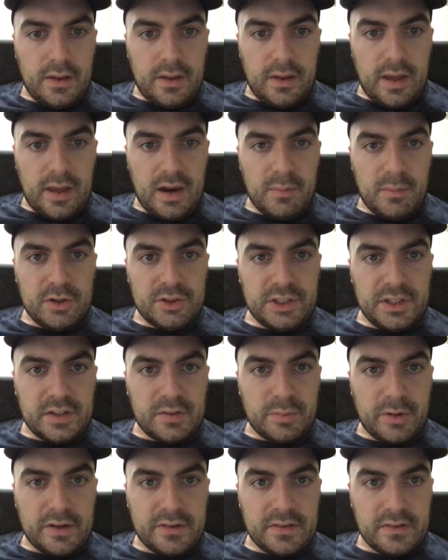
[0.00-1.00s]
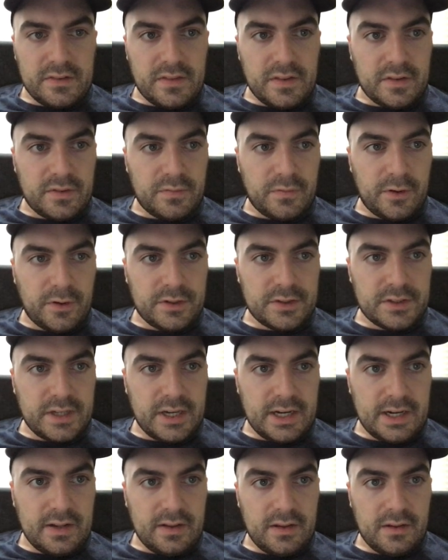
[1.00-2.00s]
and emoji express is this first
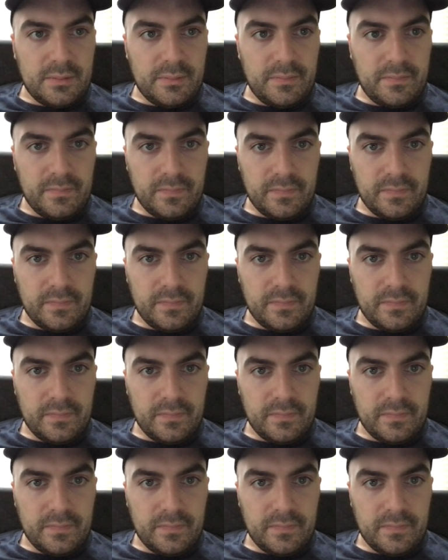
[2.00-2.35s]
column.